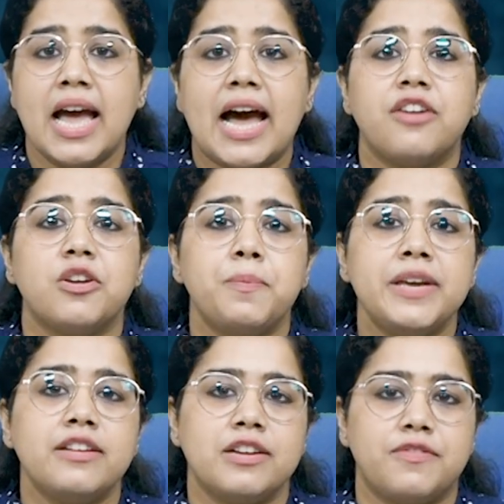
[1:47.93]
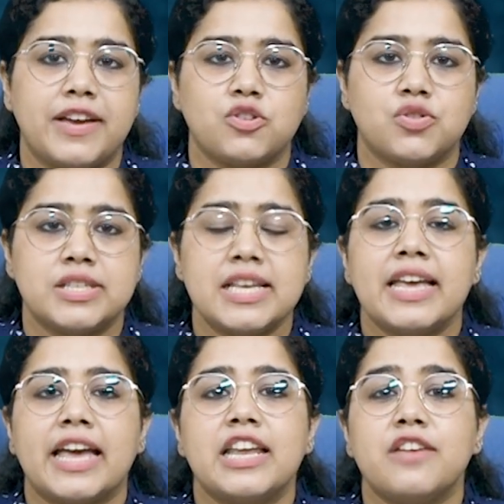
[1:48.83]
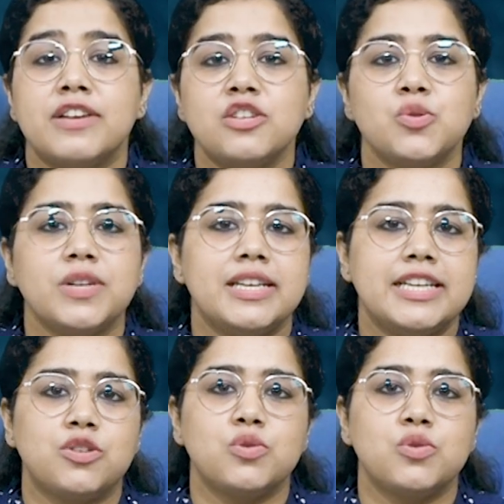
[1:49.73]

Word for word: and repeat infections can eventually lead